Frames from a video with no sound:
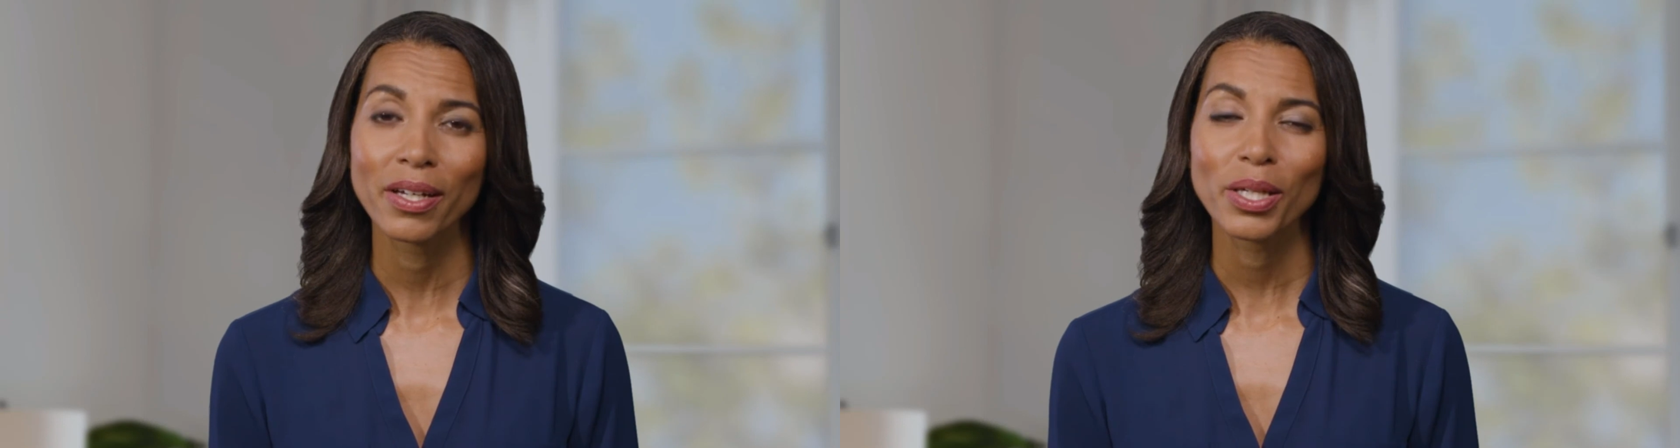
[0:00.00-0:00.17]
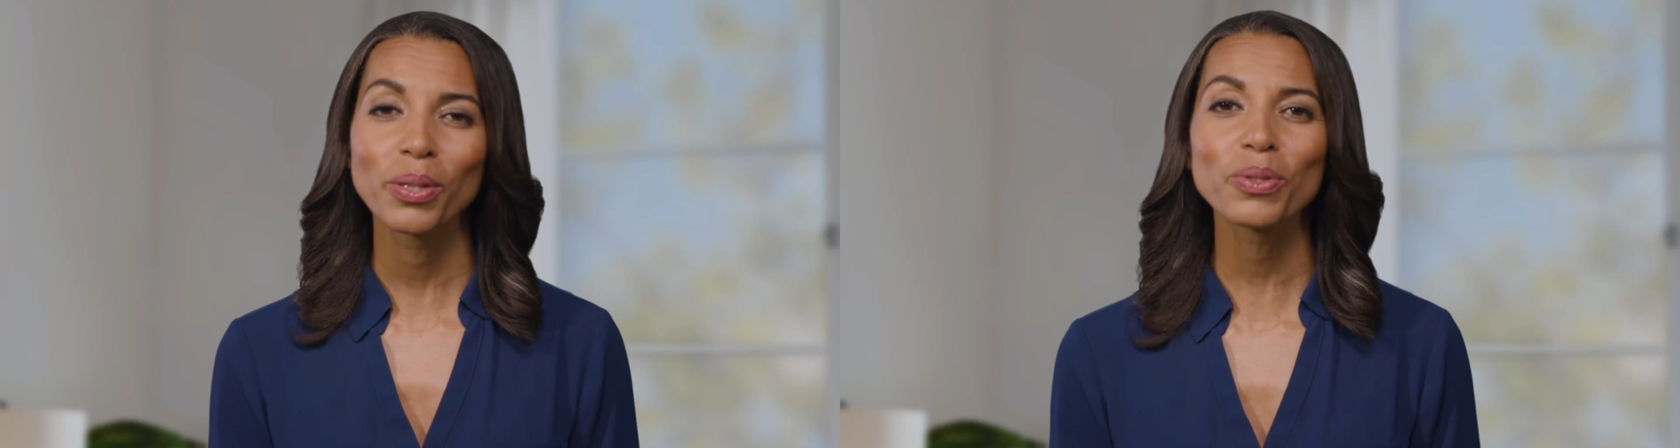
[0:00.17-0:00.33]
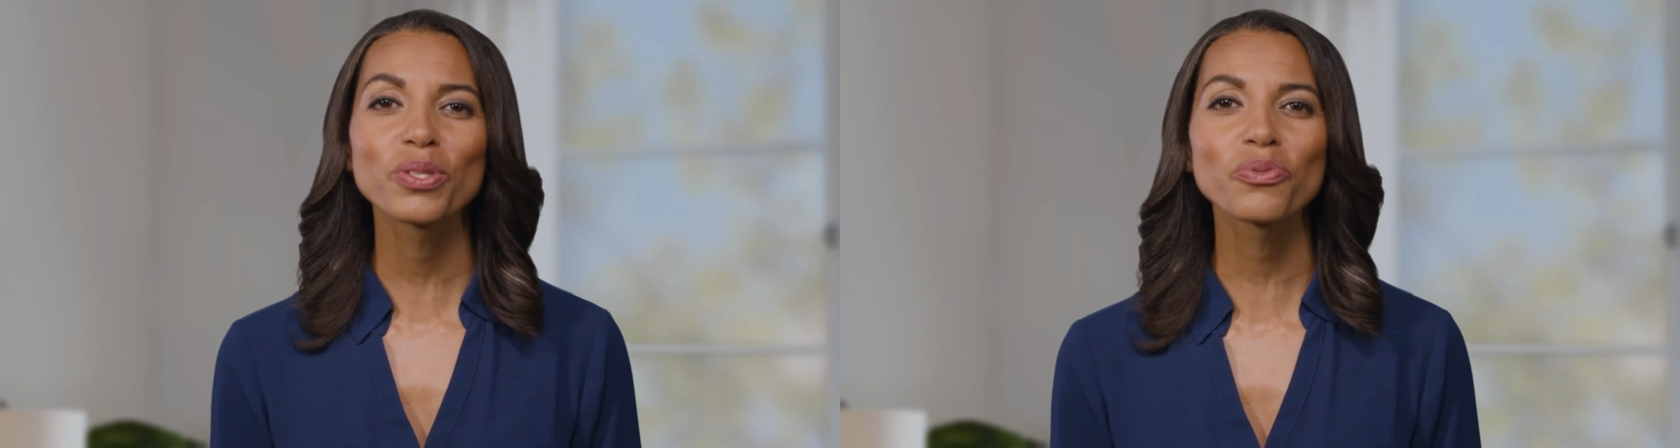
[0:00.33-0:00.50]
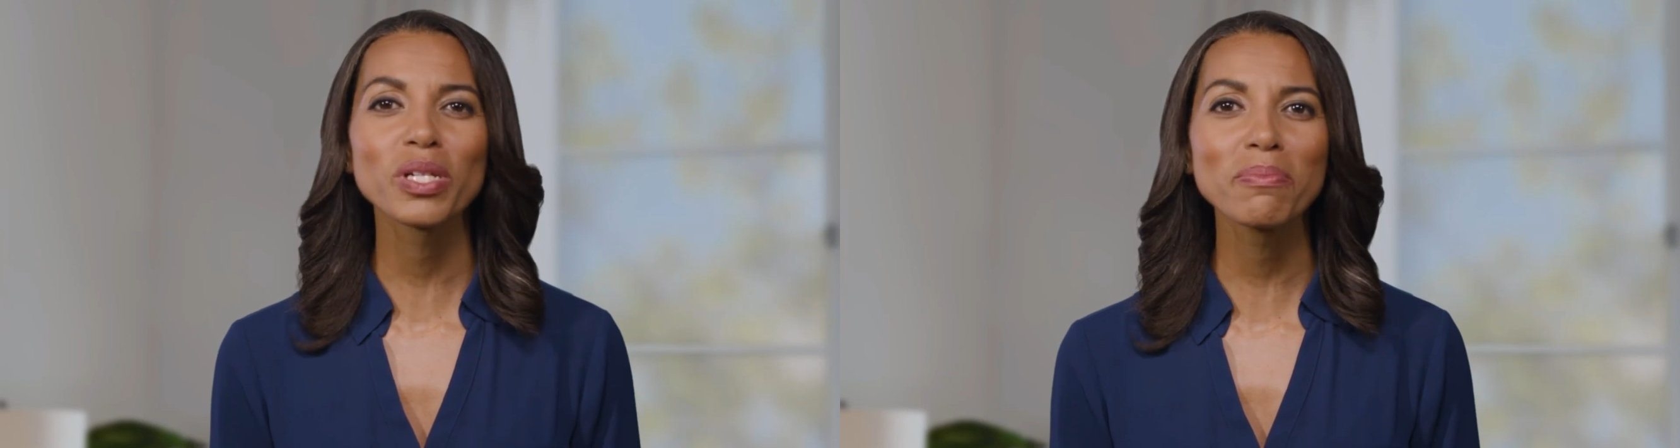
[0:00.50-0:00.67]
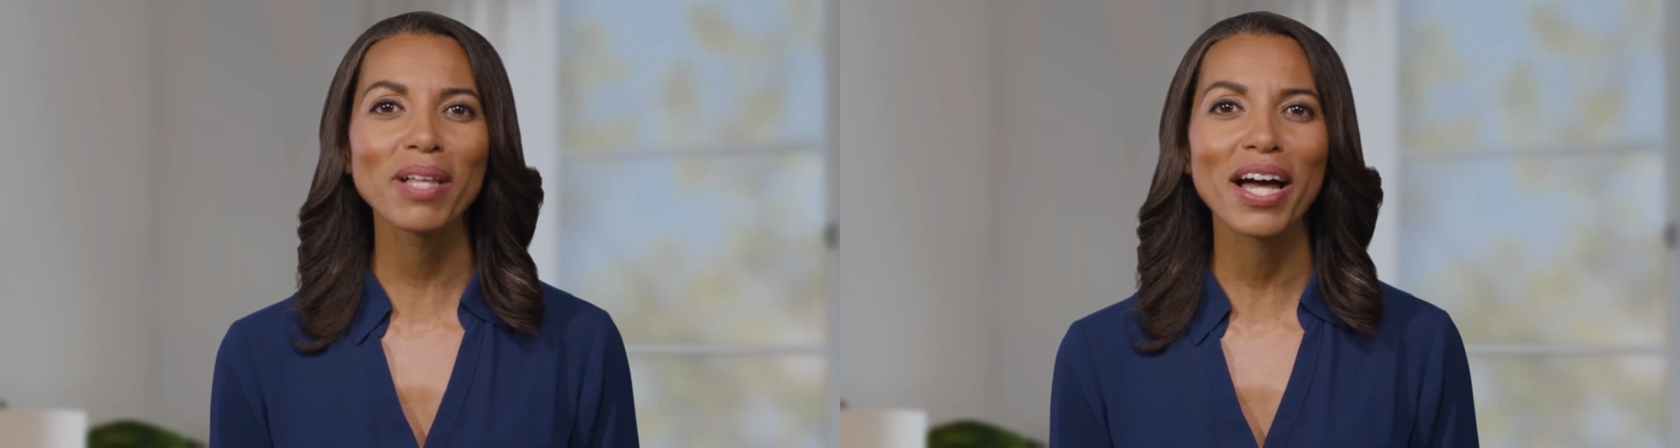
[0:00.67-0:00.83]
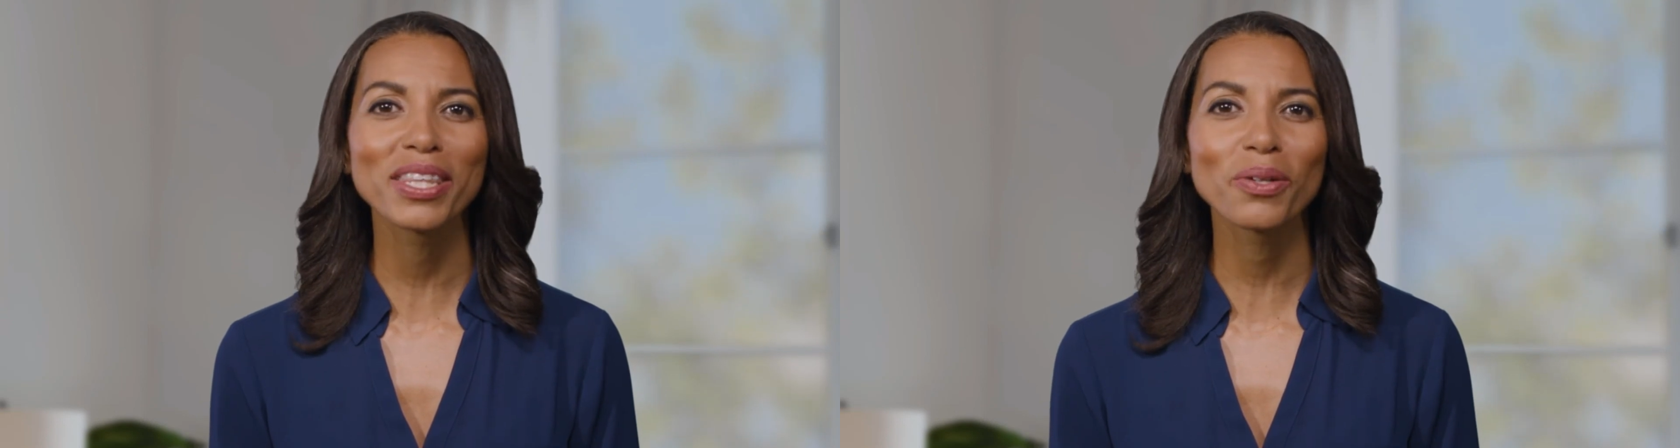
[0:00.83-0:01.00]
you'll
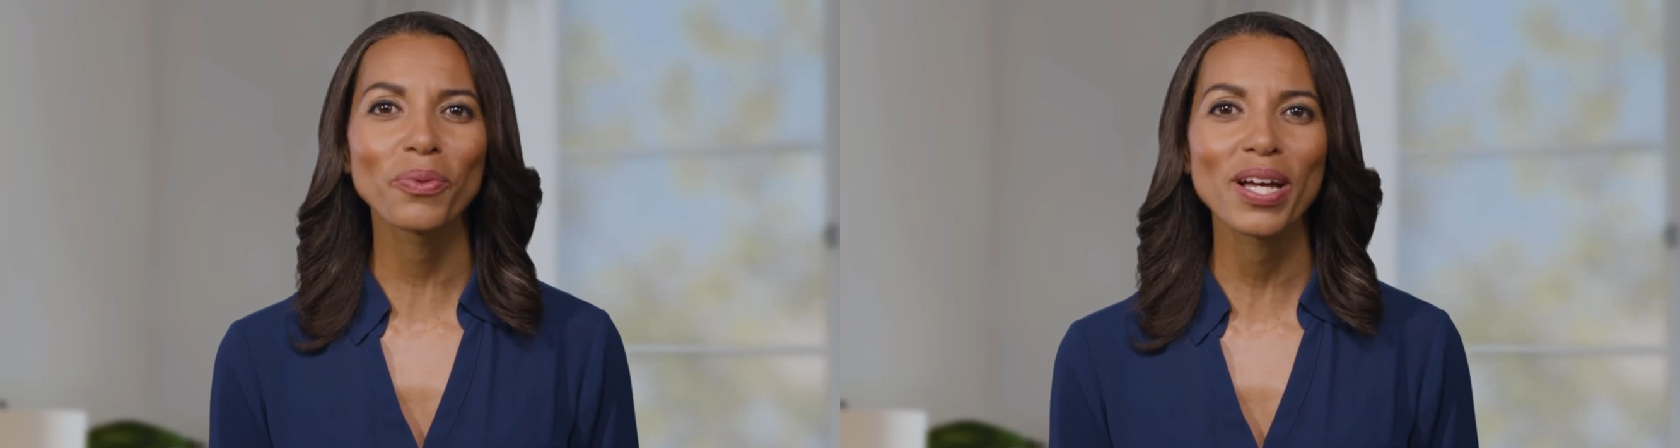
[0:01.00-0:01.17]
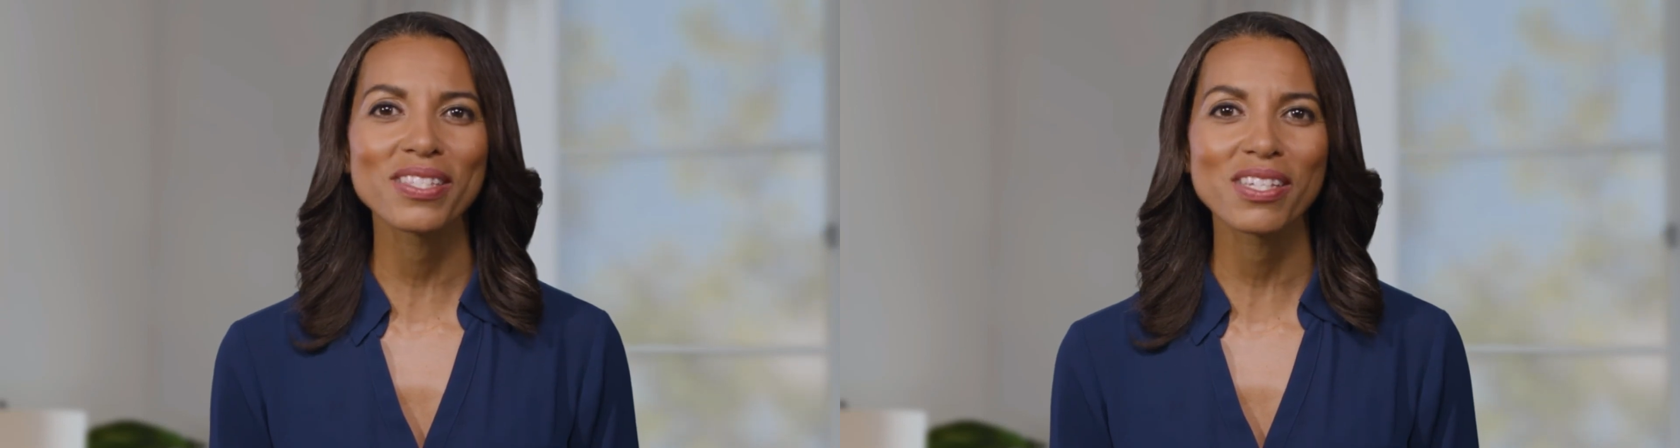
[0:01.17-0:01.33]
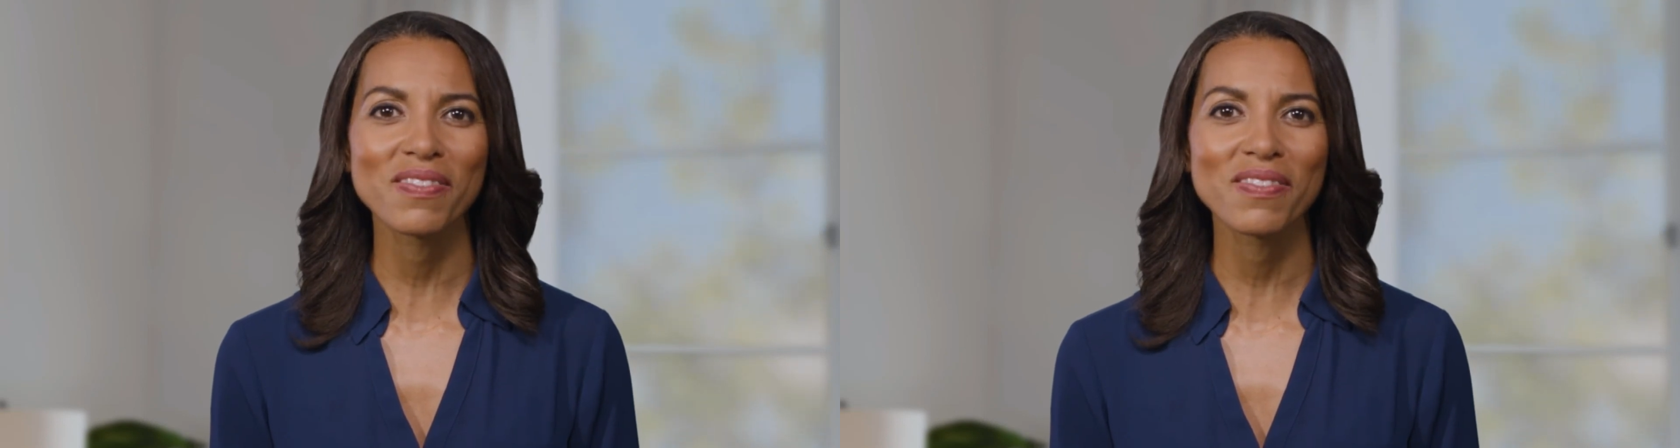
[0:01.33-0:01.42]
streamline the rest